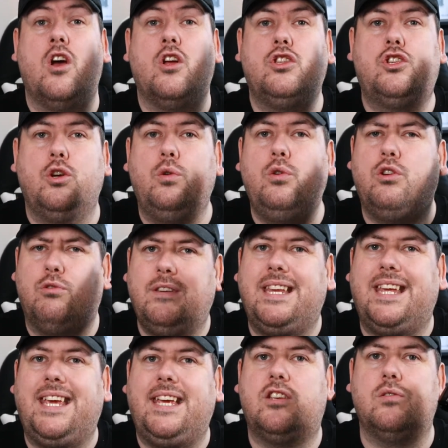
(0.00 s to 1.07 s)
Do you
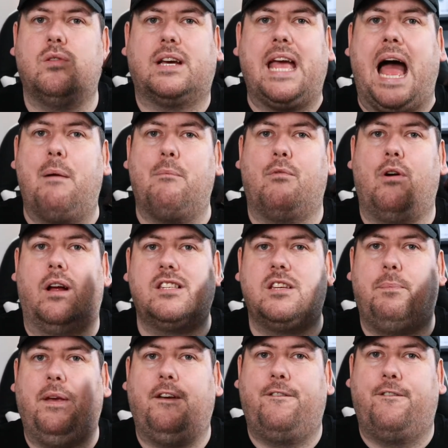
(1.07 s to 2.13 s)
need your camera to
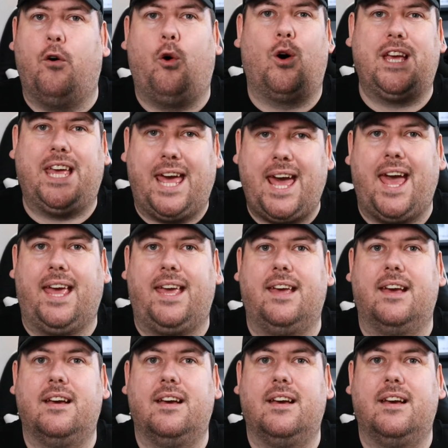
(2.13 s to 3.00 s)
be 4K?